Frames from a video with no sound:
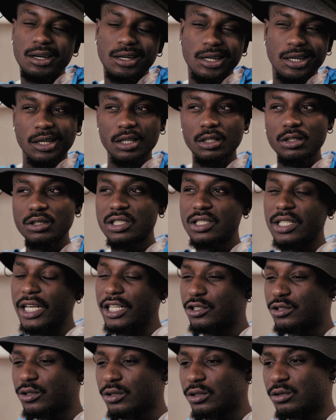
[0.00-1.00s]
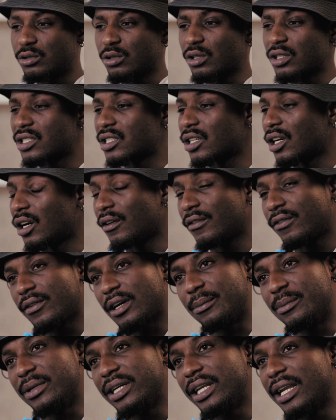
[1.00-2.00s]
And you stay true to yourself. I
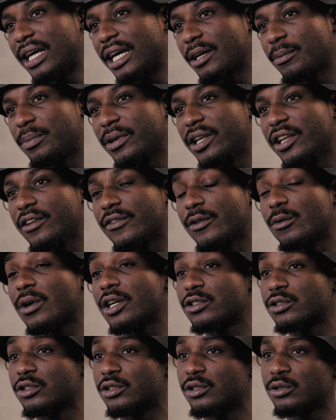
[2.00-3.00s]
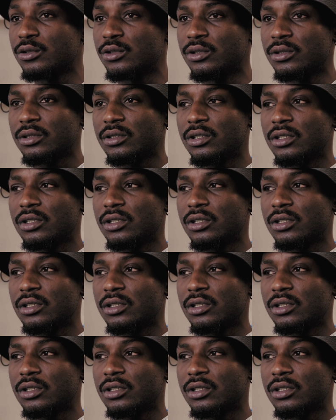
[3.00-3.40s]
mean, like, believe in what you do,